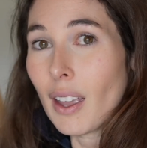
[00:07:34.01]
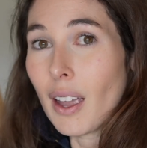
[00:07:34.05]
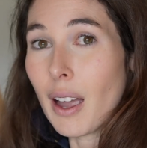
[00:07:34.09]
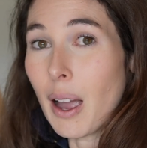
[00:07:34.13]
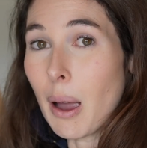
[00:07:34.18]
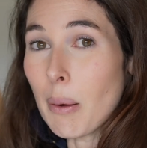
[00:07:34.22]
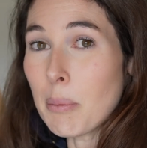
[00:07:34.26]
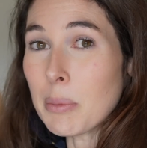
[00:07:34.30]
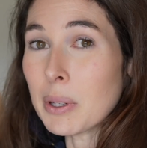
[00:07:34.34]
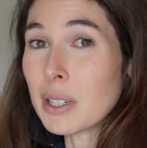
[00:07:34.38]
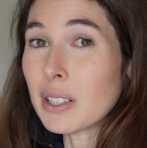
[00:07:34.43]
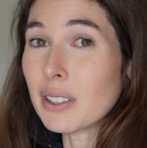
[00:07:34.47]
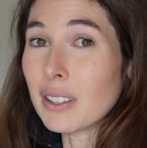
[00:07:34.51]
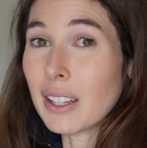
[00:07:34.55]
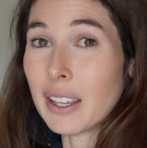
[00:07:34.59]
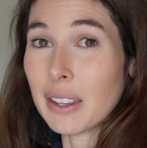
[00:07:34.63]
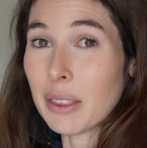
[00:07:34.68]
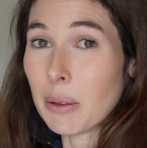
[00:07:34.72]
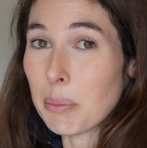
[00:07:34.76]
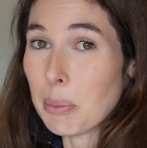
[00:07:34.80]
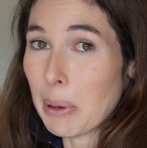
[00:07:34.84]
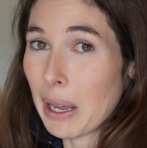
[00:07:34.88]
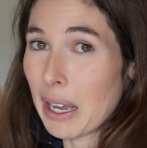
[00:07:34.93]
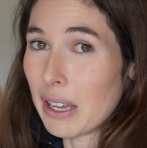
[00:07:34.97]
I'm gonna lay
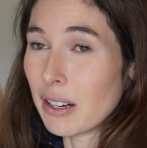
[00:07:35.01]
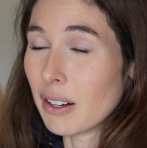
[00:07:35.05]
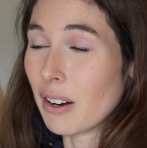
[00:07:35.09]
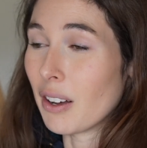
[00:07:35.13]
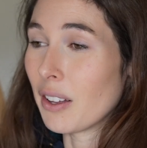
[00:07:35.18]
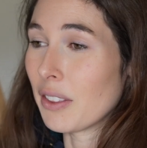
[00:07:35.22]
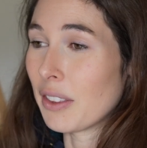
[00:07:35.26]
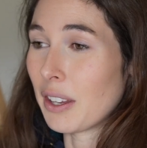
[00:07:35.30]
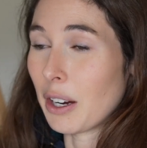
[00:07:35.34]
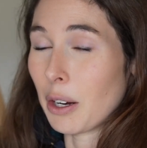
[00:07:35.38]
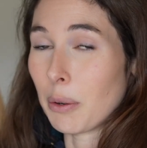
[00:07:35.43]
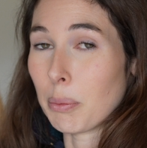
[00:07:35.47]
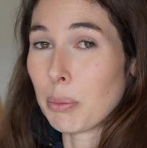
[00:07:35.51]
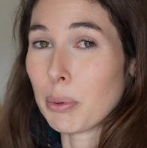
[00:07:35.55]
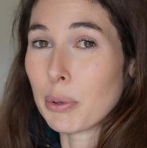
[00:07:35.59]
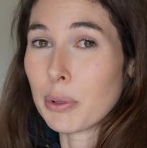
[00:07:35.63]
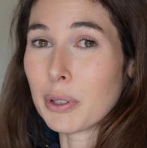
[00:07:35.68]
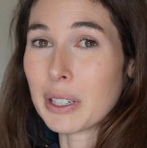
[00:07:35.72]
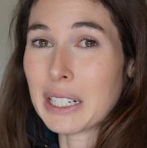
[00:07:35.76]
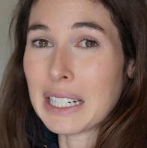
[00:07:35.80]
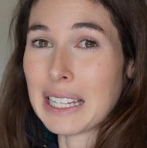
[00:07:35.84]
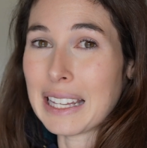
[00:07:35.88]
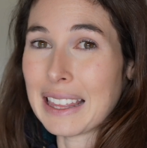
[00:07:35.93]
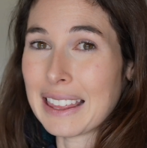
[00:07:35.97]
the paint on there
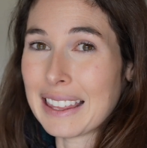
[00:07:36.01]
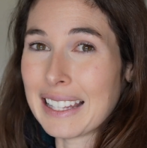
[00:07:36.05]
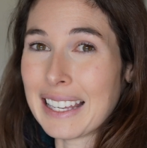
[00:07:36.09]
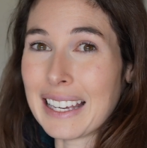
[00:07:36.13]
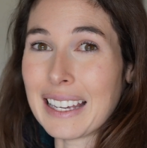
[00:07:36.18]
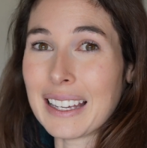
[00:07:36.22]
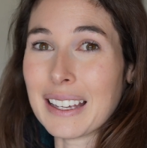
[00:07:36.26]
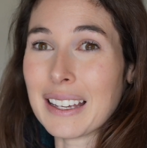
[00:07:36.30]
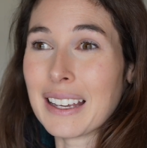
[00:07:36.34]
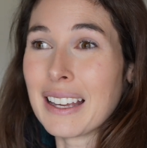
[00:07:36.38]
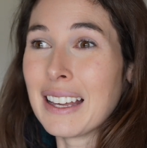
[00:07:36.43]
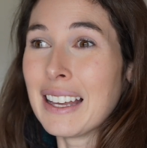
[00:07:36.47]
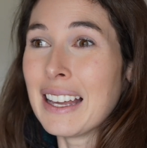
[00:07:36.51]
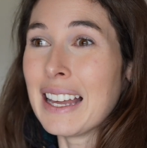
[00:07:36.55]
pretty thick,